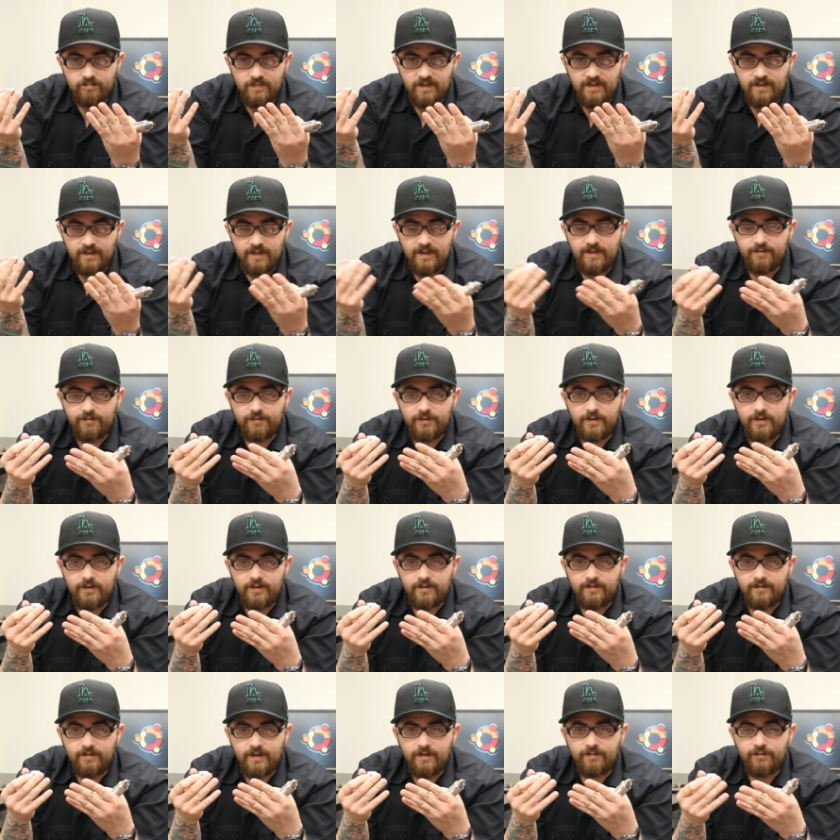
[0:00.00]
if
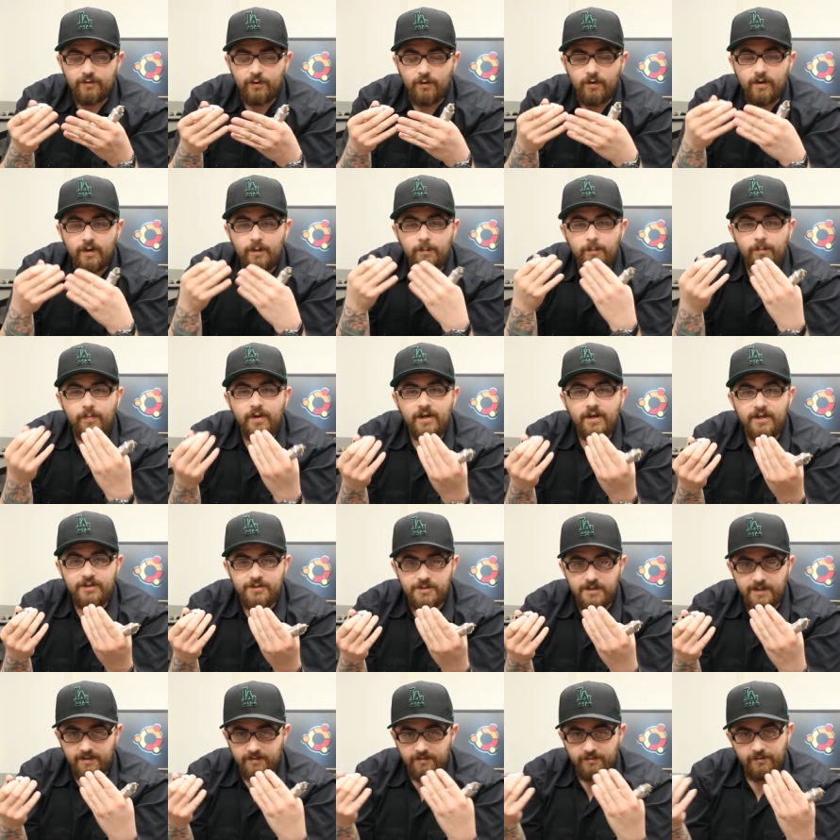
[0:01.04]
if you're on a
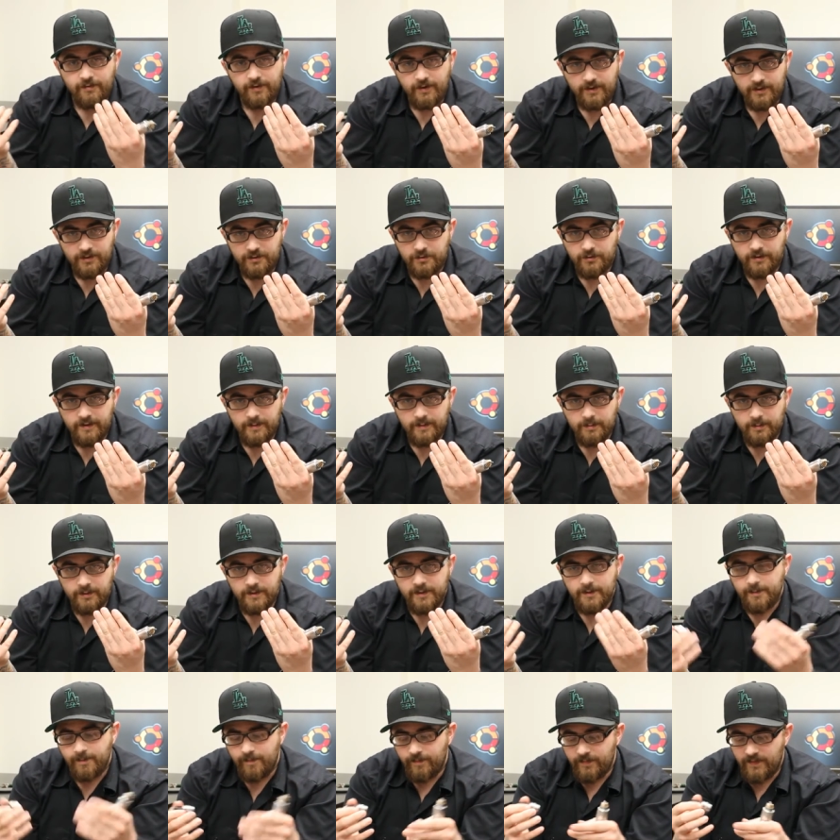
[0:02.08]
budget for a
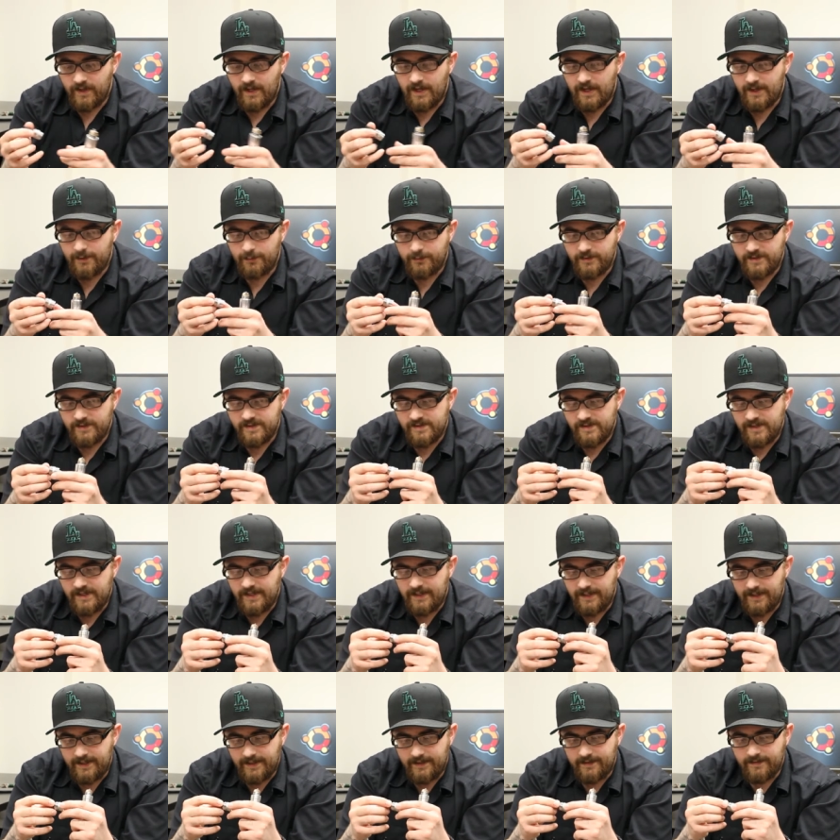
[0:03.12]
dripper, I would
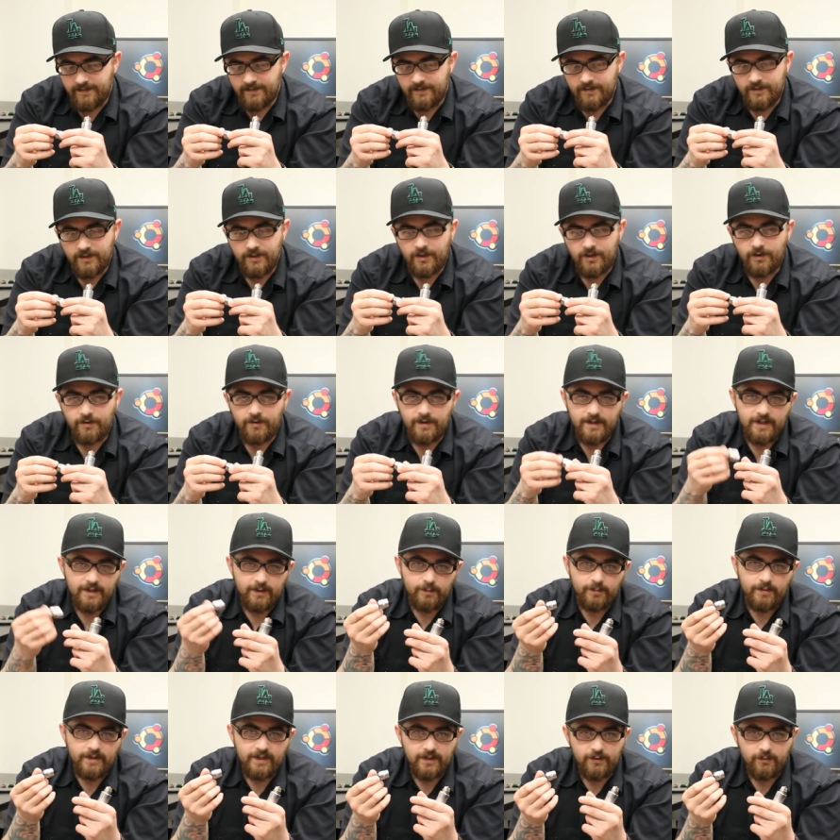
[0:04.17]
say go ahead
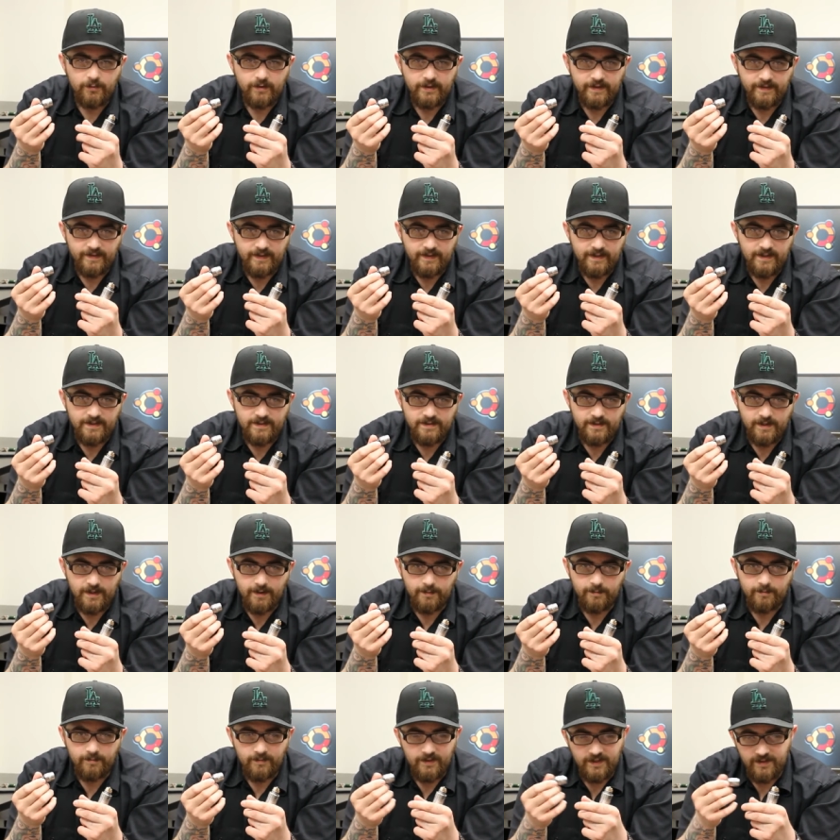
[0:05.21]
and pick one of these
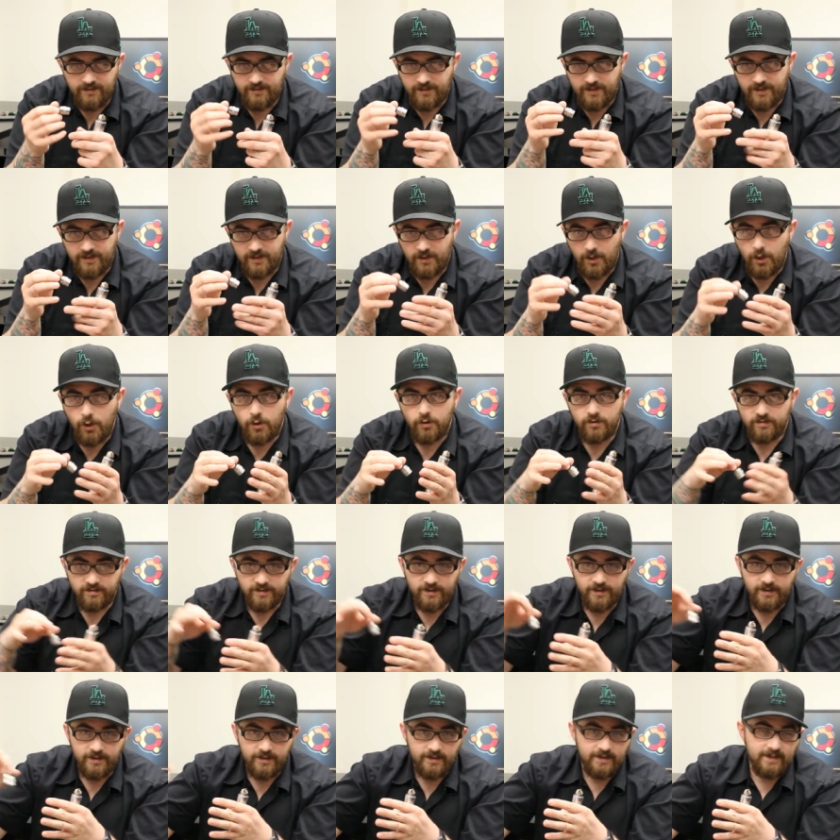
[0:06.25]
up, even
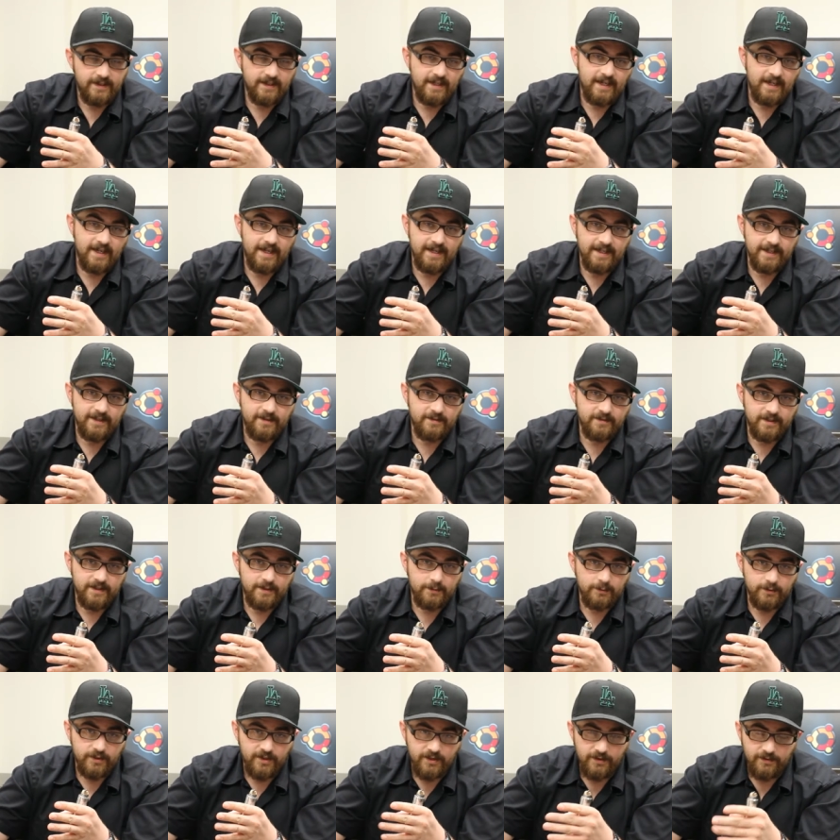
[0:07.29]
over an IGO
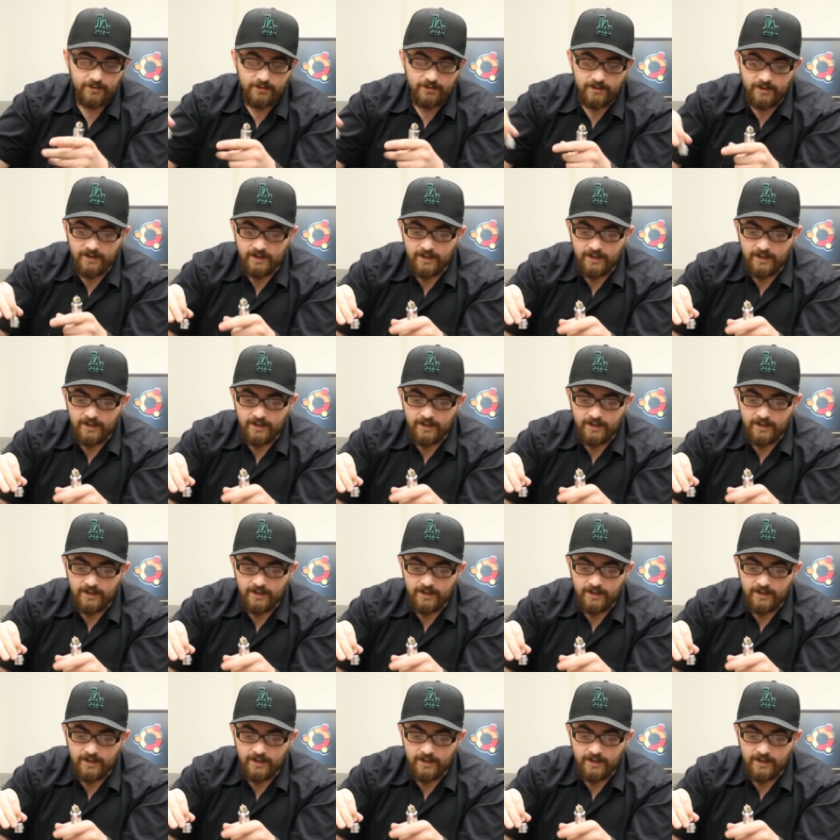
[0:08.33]
W.